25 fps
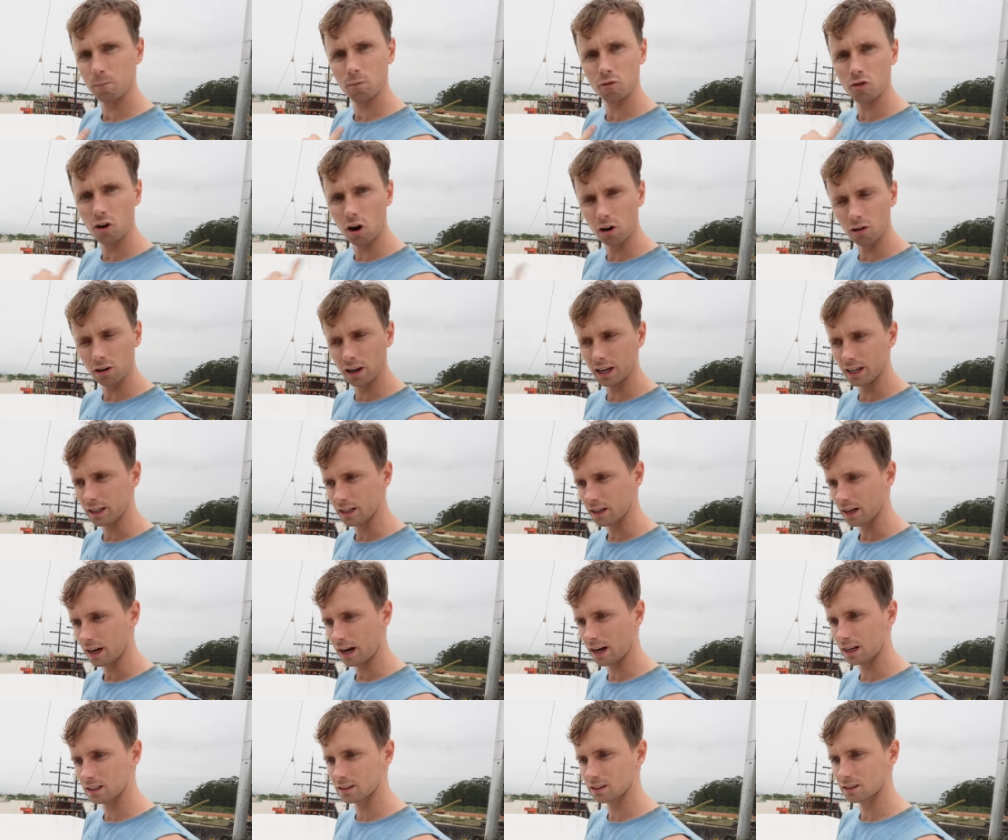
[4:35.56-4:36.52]
rolling
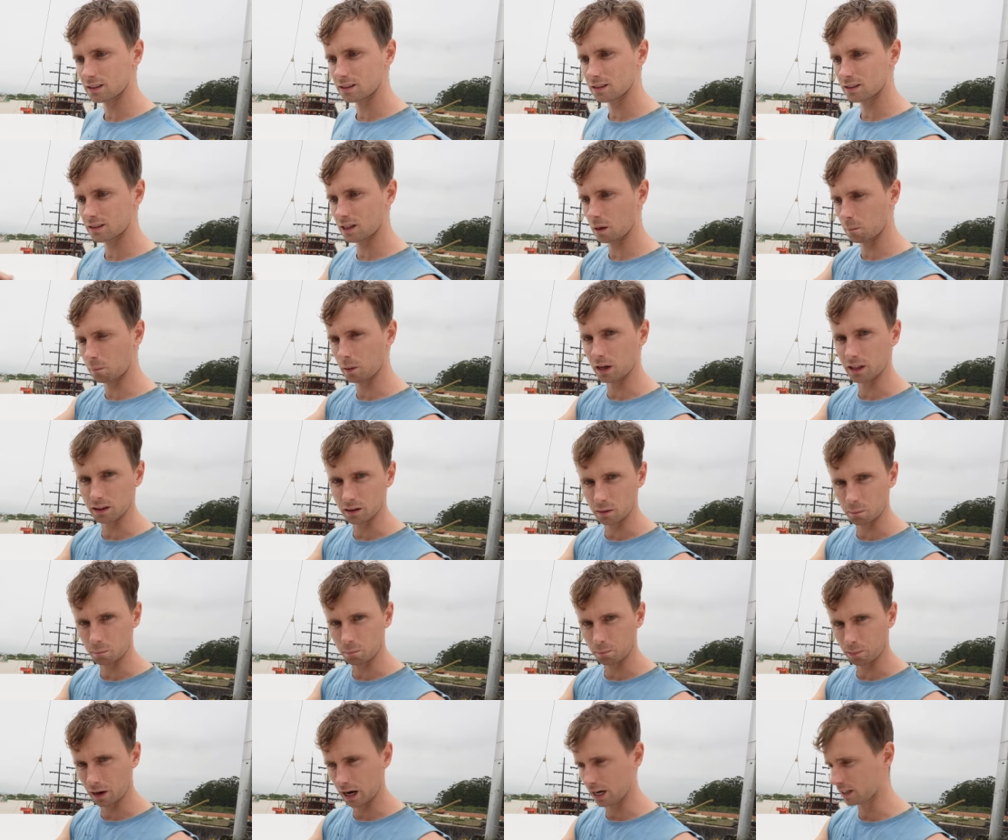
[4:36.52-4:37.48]
and tipping the
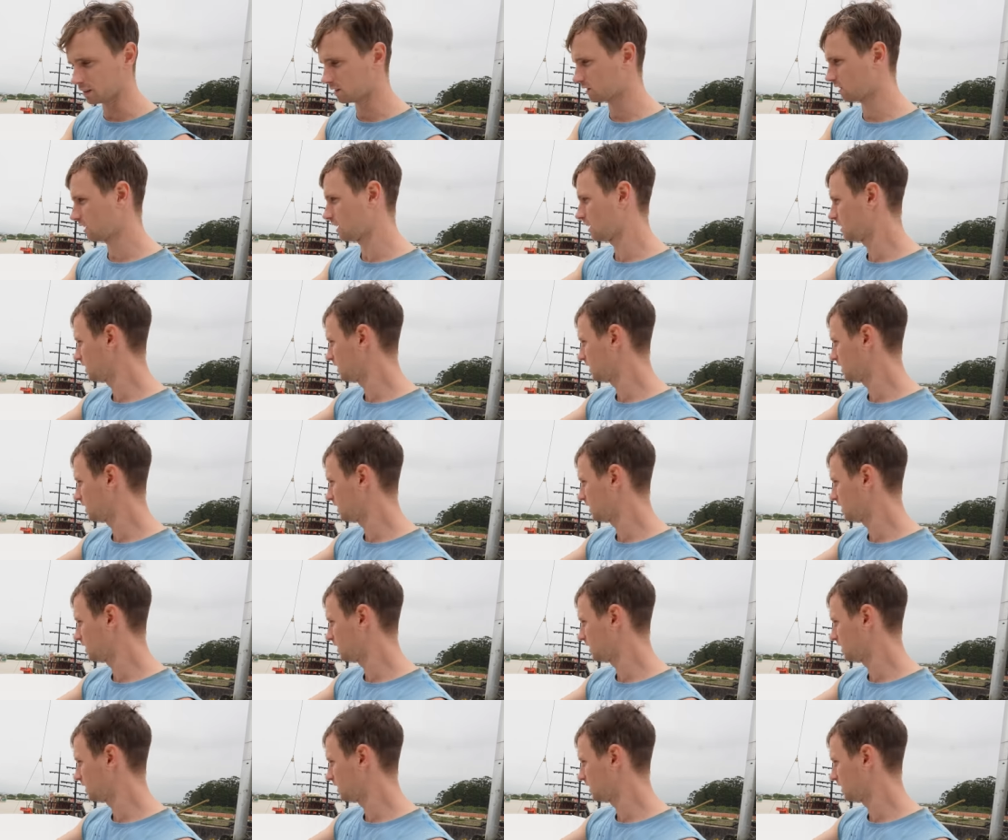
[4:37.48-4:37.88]
paint